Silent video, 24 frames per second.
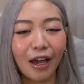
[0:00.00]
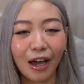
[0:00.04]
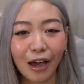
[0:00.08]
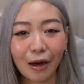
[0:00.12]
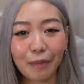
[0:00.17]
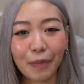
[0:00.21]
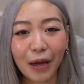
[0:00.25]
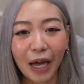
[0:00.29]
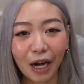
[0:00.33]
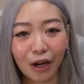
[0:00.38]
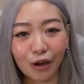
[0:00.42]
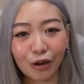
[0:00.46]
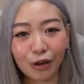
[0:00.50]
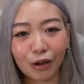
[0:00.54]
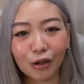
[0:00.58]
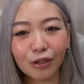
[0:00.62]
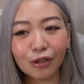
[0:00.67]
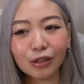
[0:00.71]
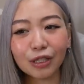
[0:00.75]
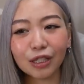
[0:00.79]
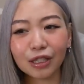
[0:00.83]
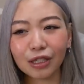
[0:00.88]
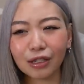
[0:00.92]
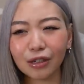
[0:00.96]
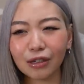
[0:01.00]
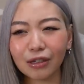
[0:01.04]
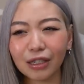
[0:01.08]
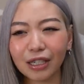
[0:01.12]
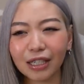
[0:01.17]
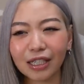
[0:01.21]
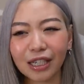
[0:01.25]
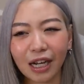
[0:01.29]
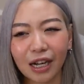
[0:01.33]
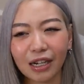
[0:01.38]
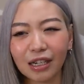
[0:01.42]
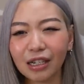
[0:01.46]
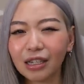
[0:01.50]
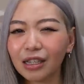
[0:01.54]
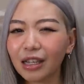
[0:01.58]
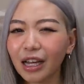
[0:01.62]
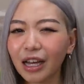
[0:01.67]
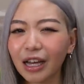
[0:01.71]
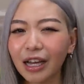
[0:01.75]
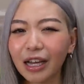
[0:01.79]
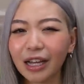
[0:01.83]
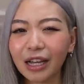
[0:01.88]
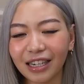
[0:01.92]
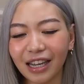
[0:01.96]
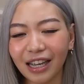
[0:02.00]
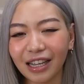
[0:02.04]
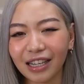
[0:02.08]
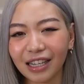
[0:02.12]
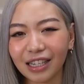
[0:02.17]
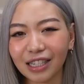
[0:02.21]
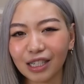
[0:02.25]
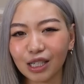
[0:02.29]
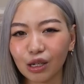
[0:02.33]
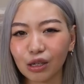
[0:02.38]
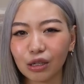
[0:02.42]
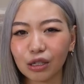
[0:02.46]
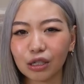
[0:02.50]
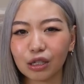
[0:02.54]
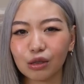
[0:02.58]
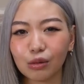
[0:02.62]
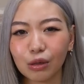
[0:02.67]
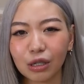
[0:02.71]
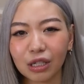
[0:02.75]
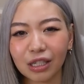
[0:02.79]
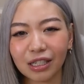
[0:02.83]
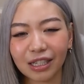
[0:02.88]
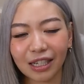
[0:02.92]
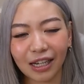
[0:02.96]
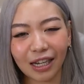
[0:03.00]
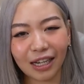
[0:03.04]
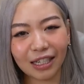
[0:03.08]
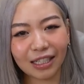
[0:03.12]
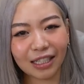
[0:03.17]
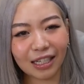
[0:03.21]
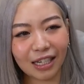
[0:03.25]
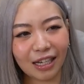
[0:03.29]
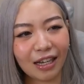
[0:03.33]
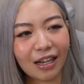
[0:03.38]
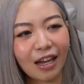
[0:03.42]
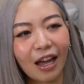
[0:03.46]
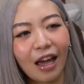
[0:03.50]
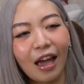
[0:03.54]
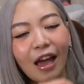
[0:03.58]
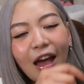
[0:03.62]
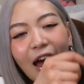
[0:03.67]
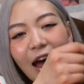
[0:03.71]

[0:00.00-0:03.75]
apparel so it's kind of like Nike Solo Swoosh sizing.